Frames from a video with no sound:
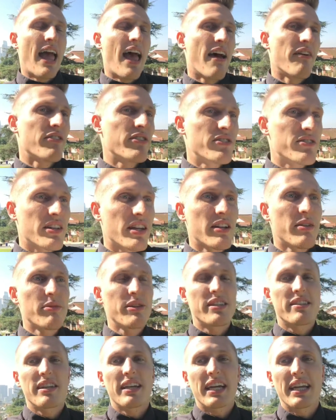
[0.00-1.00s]
Evan's gonna
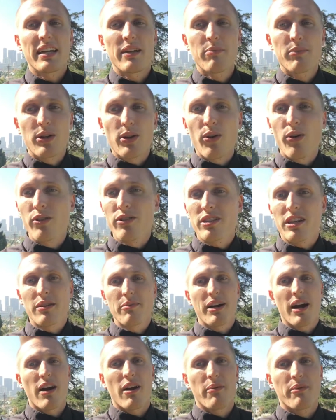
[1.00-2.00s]
be singing them. Nicole's
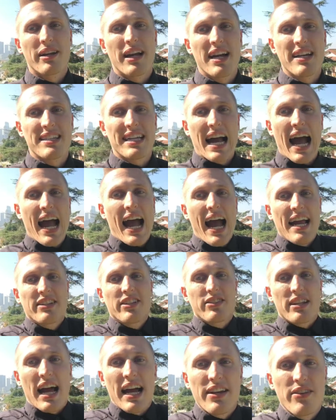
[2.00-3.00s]
gonna be harmonizing.
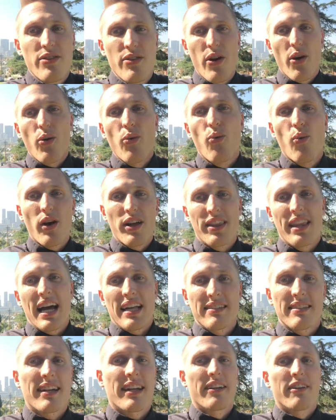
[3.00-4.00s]
I know what
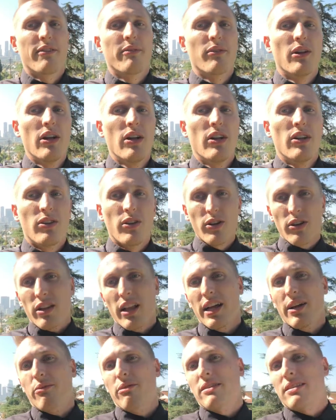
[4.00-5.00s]
that's gonna
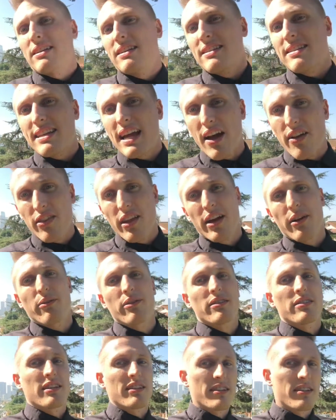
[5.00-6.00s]
look like, what it's gonna sound
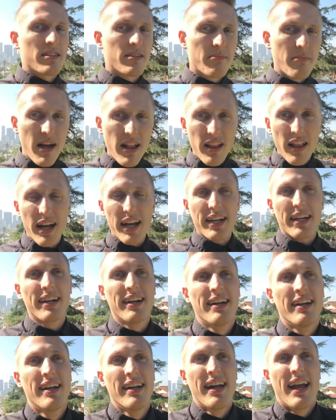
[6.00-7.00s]
like, what it's gonna smell like.